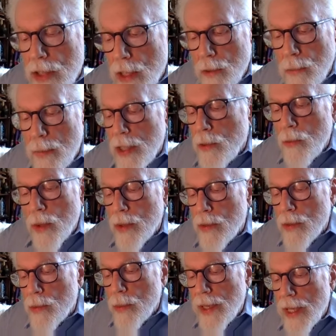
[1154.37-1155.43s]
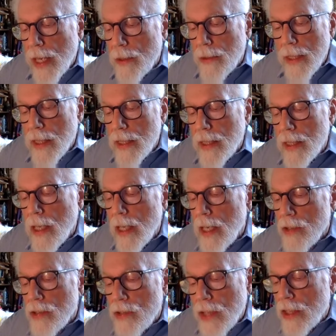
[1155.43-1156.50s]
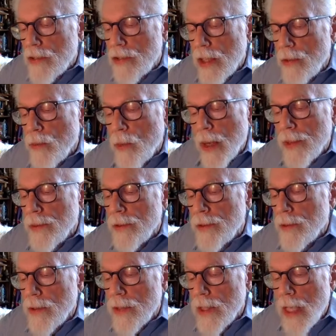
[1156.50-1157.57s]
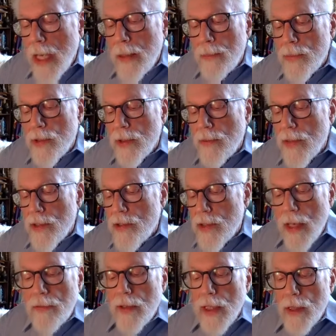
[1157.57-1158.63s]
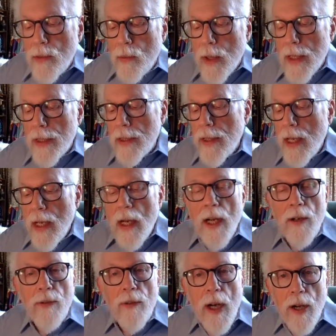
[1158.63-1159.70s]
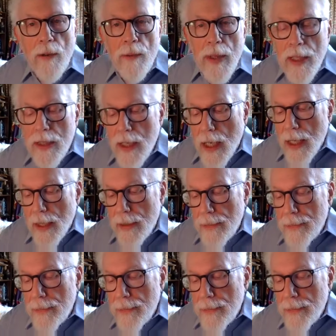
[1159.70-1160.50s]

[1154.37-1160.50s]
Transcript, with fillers: shall be, world without end, six in one through the names of the seven in one, Ararita.